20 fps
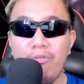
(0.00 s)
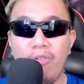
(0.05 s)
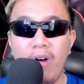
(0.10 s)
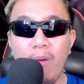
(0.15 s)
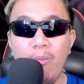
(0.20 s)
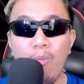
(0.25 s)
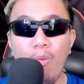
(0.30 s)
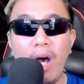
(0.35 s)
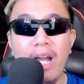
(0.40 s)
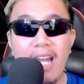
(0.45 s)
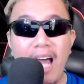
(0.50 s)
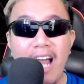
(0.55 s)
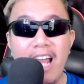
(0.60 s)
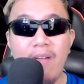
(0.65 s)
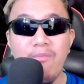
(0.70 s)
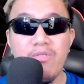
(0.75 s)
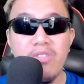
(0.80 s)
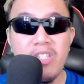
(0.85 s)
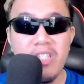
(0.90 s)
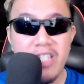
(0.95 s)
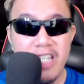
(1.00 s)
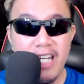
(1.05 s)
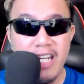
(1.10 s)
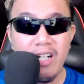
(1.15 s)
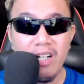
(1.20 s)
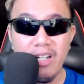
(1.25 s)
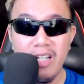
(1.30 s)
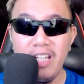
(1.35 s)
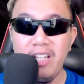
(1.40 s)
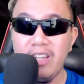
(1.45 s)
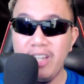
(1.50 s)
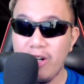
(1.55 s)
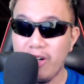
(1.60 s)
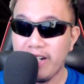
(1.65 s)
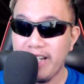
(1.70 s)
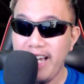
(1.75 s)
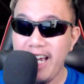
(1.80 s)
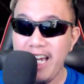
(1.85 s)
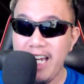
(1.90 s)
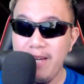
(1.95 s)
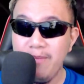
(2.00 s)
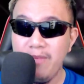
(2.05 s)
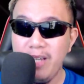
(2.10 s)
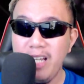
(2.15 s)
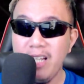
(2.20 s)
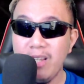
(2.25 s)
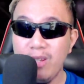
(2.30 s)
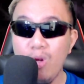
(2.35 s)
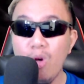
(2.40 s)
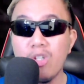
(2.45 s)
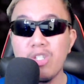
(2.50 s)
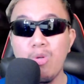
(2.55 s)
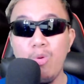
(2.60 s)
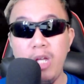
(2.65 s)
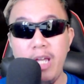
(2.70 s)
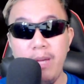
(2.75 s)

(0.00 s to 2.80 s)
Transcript: From what I have seen in their game, it looks really